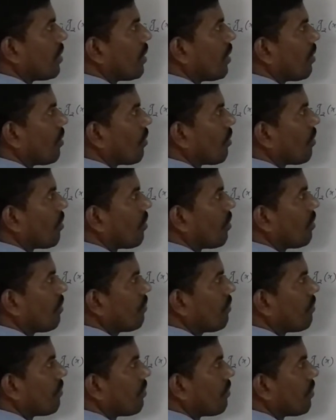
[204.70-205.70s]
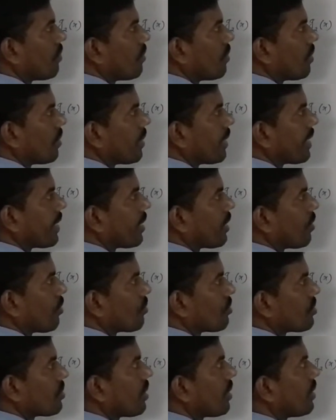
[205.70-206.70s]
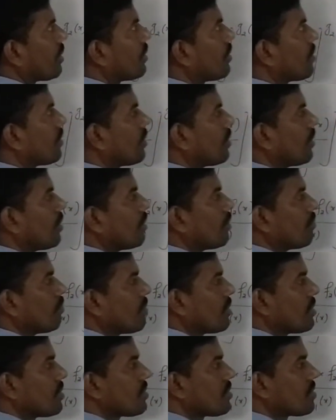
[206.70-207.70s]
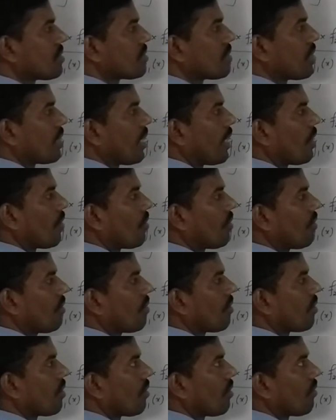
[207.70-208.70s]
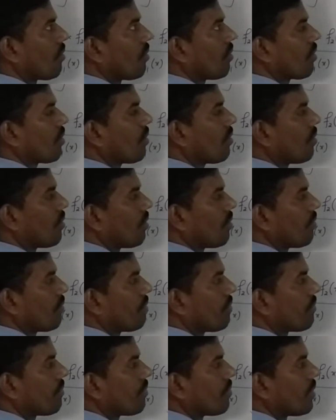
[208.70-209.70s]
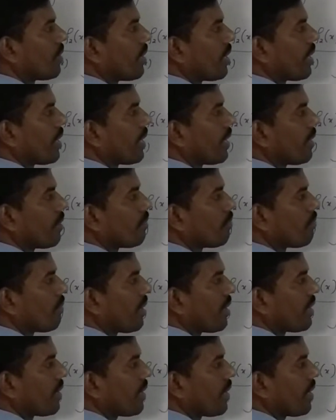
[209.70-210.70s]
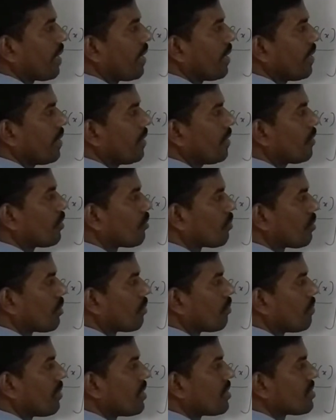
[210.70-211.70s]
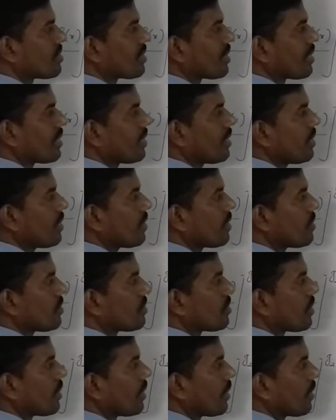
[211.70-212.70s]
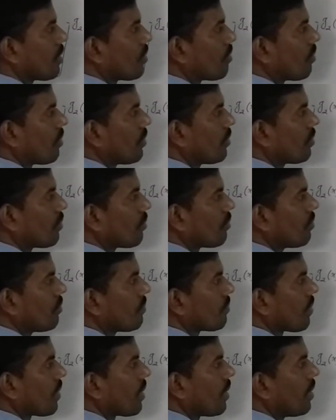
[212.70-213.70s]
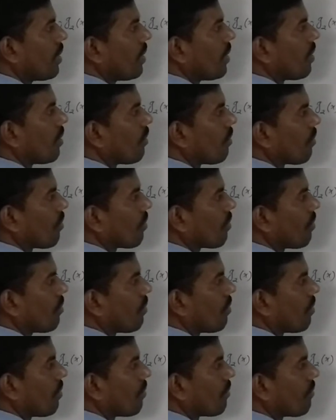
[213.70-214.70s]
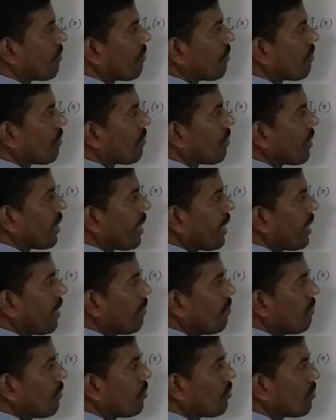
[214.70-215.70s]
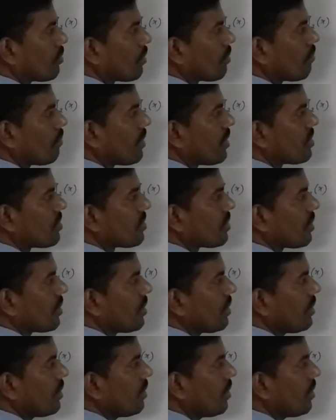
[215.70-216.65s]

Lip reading: Law of quotient means log of m by n to the base e is equal to log of m to the base e